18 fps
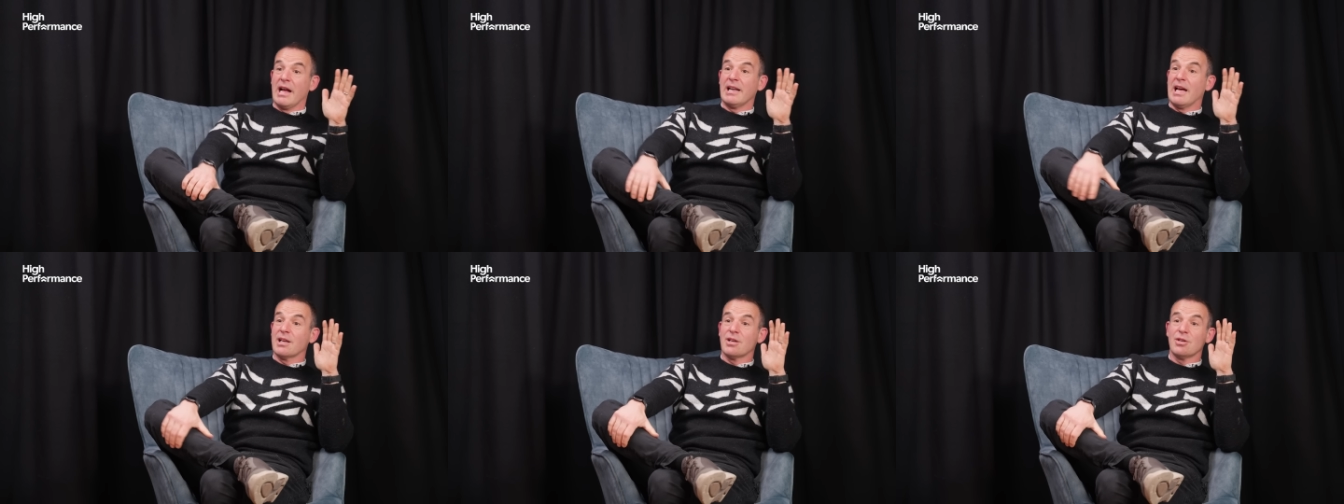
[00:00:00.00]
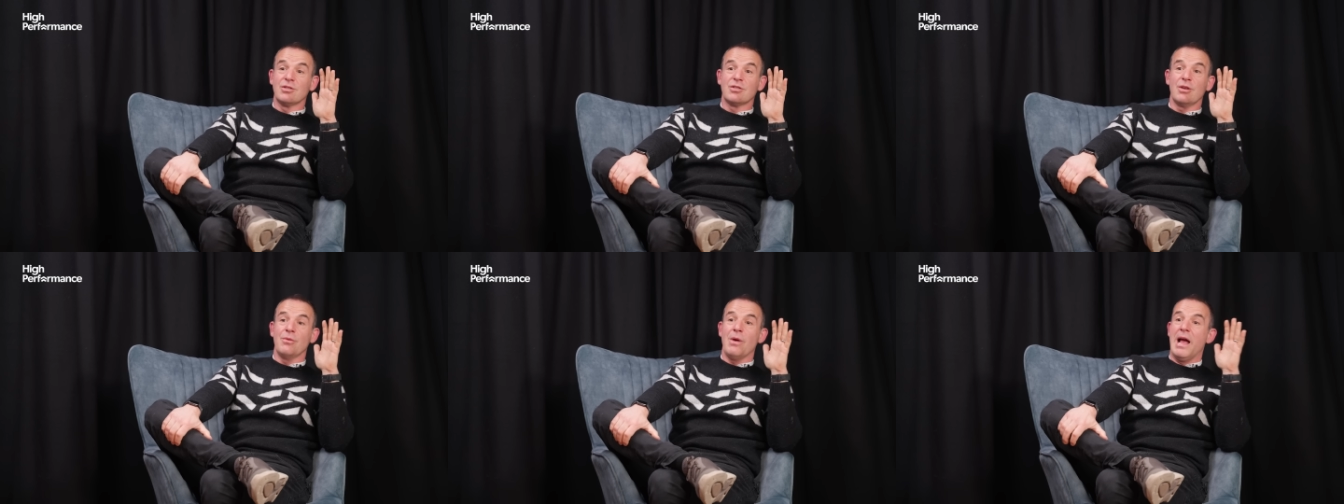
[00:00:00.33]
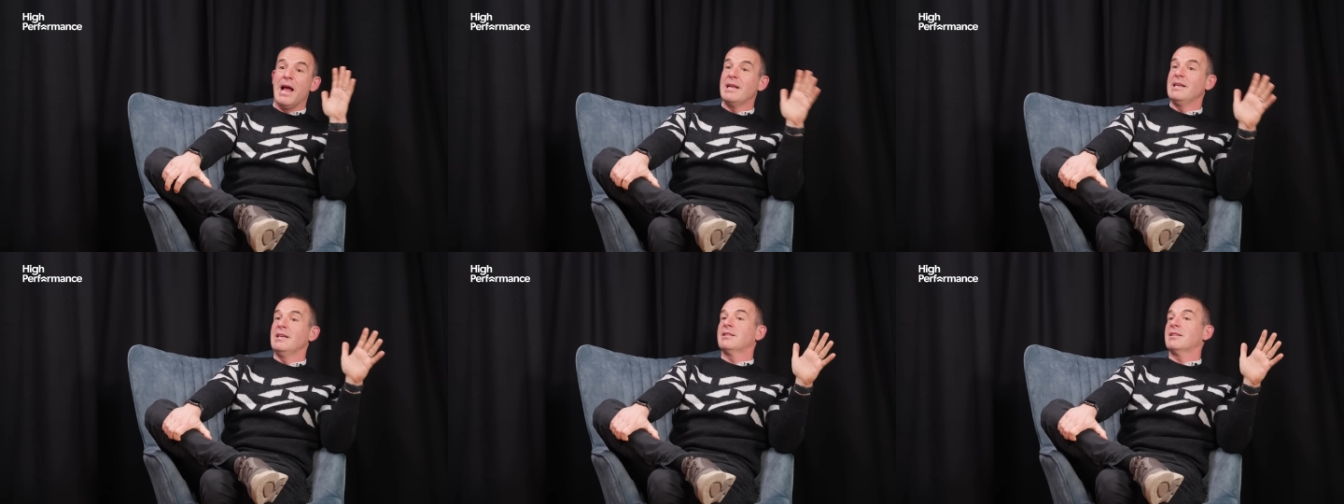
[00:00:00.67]
And I could do
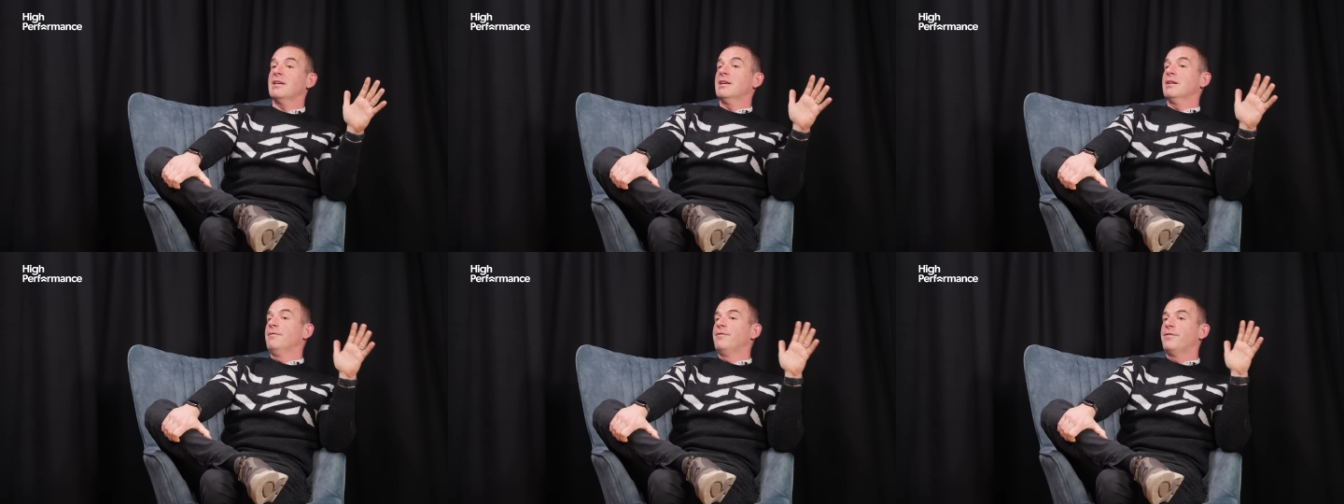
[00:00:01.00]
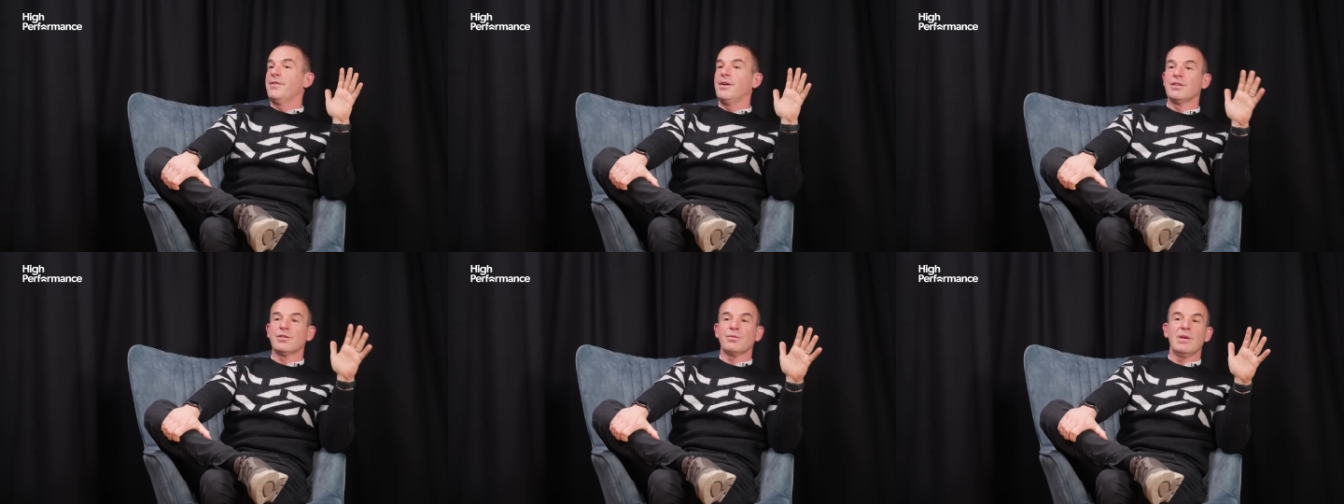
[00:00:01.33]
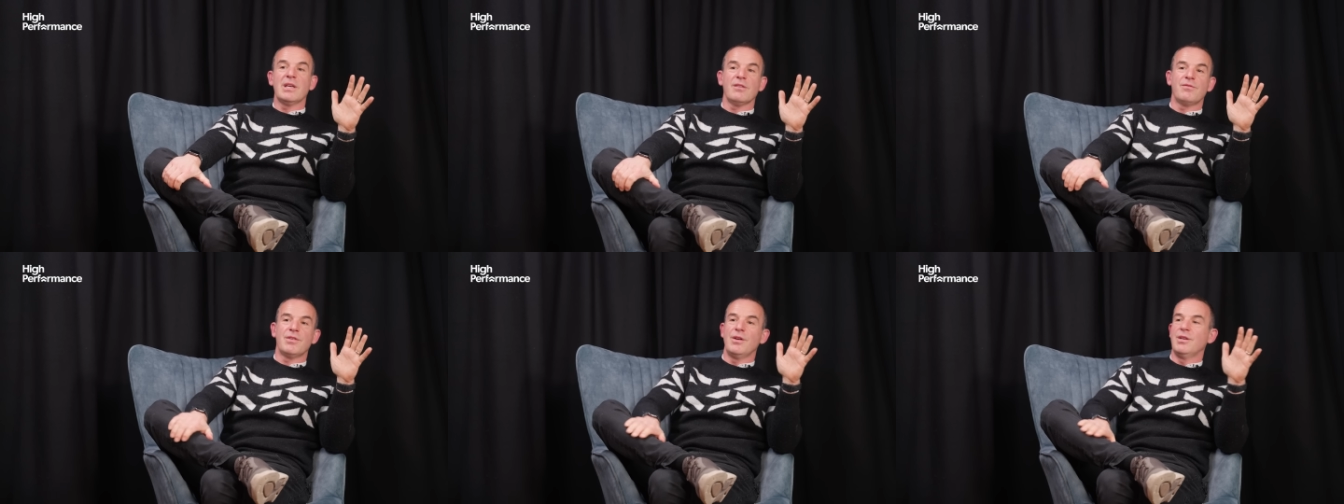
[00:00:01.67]
anything. And first
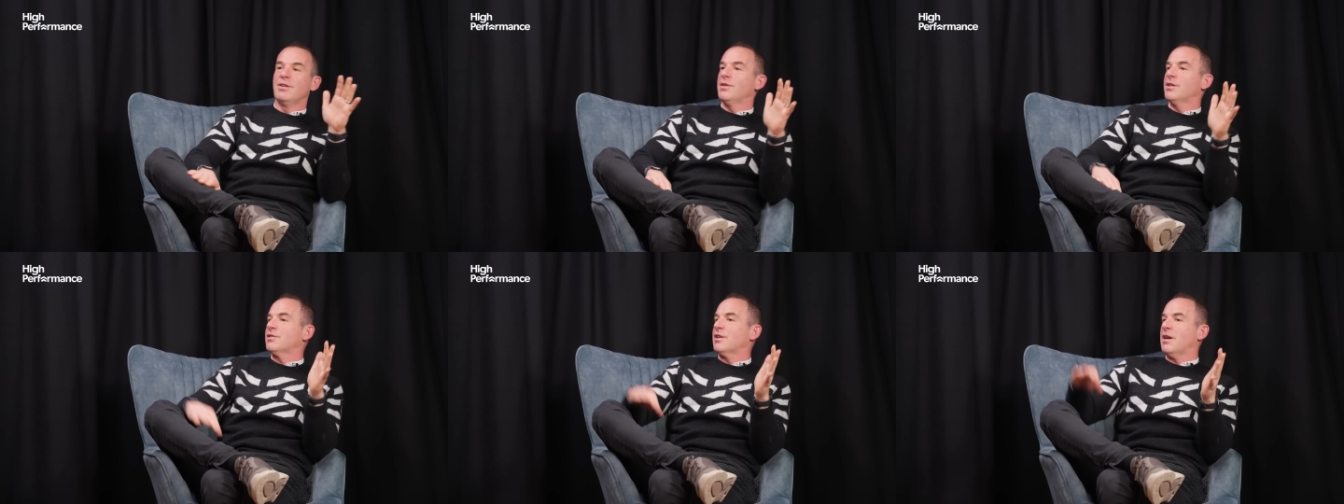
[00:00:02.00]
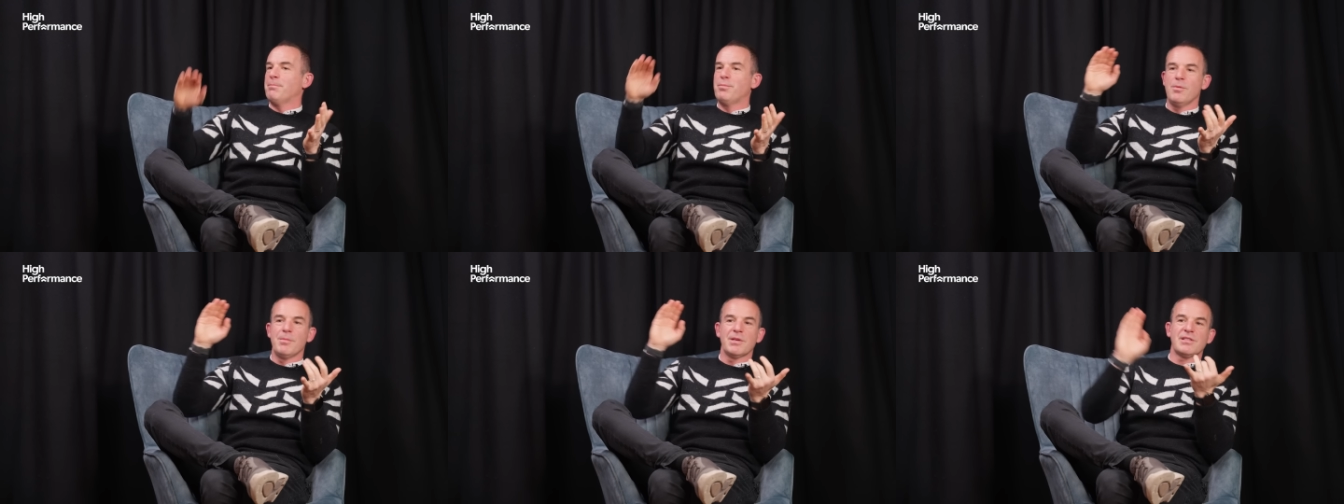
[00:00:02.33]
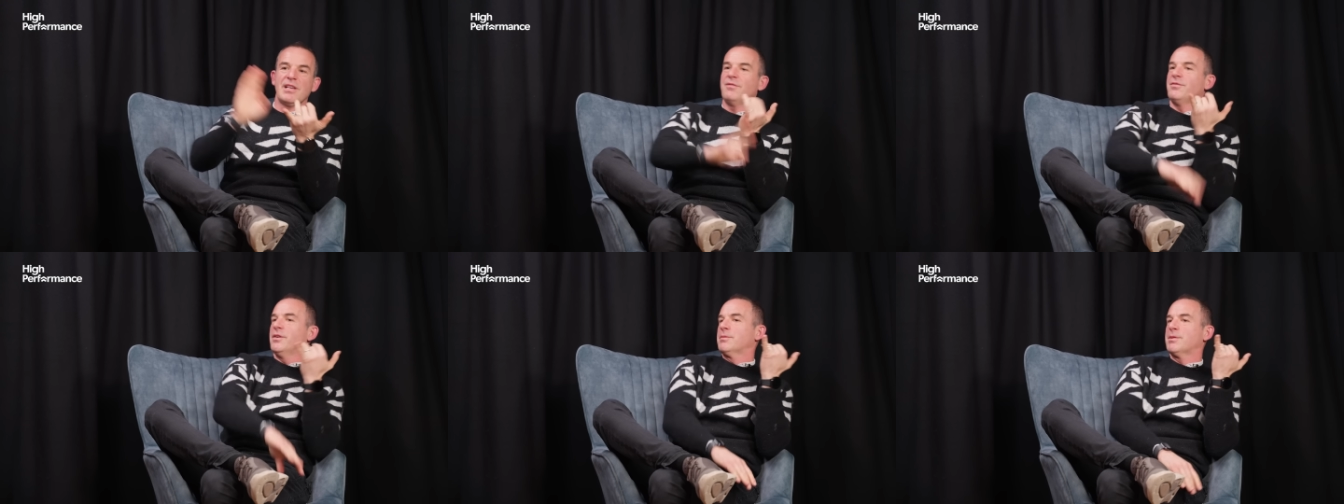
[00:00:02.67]
week of university, I put
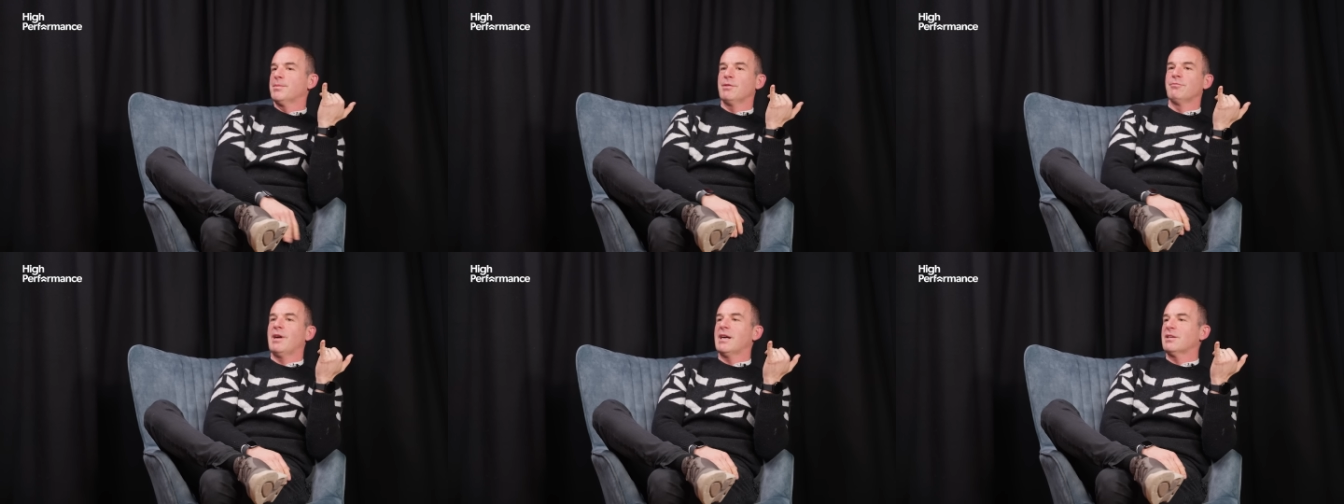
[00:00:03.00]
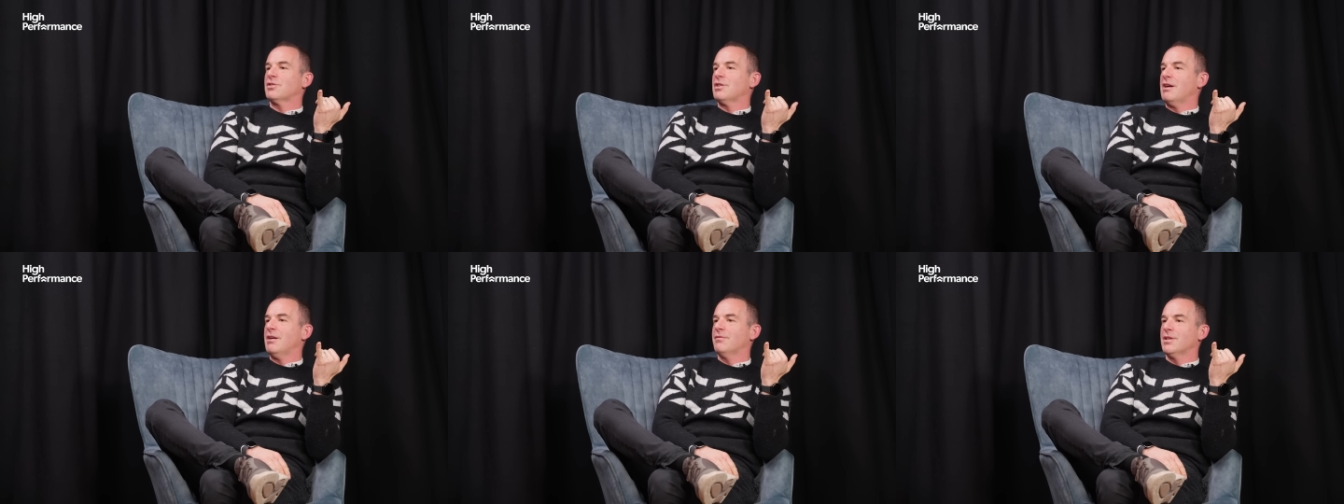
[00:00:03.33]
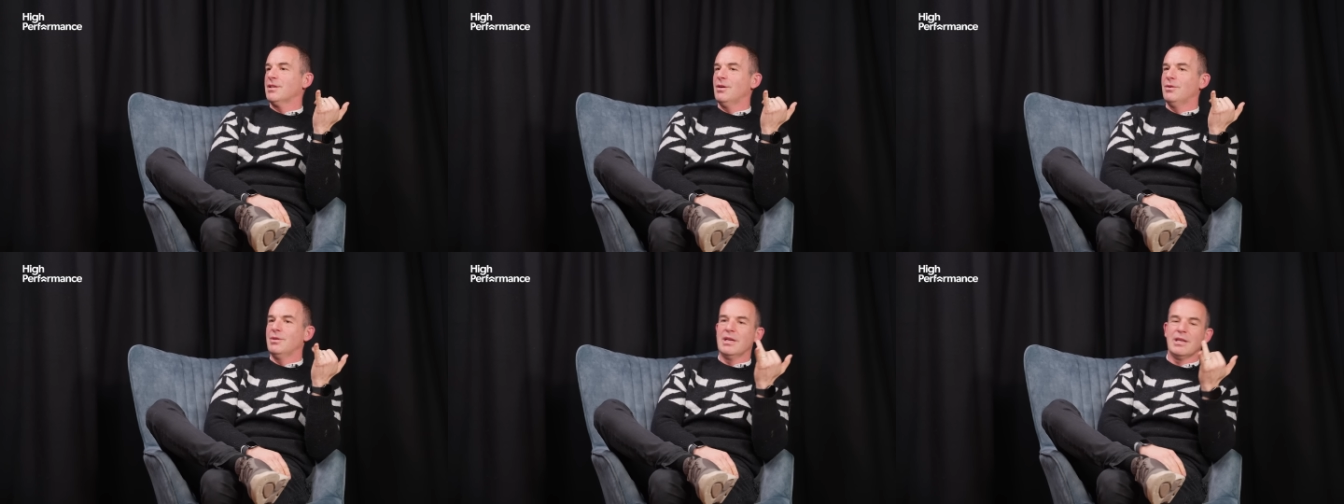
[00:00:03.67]
myself up to be rag chair of
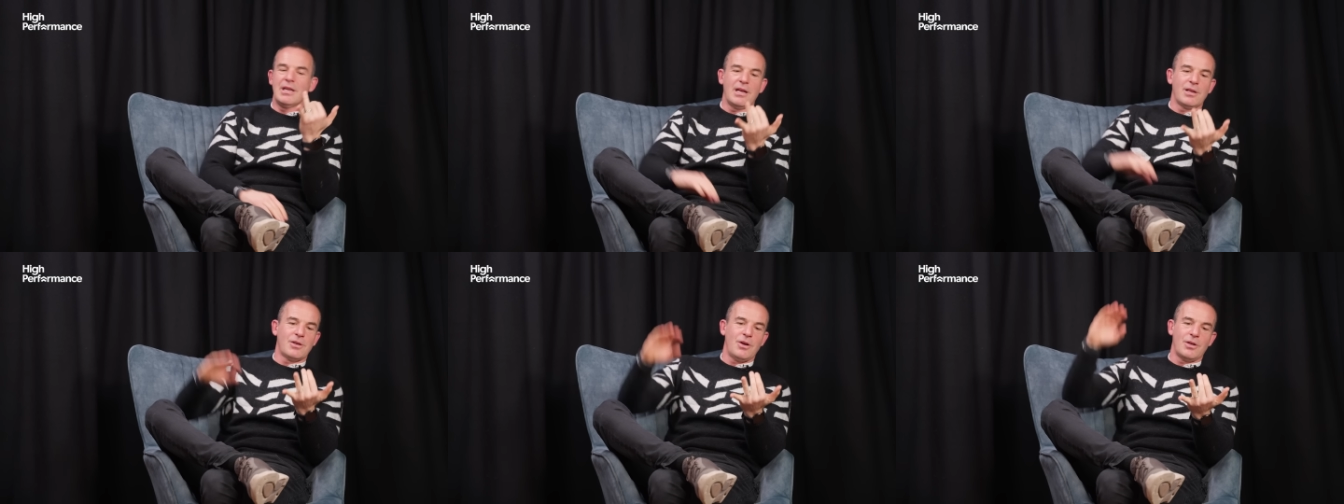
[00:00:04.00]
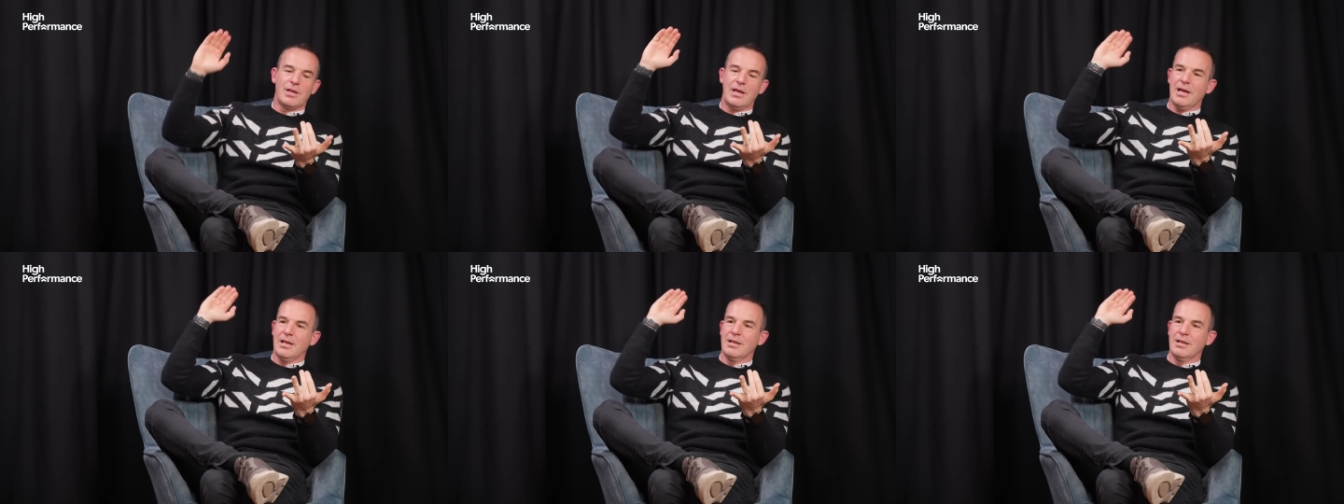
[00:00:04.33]
the uni and I got it.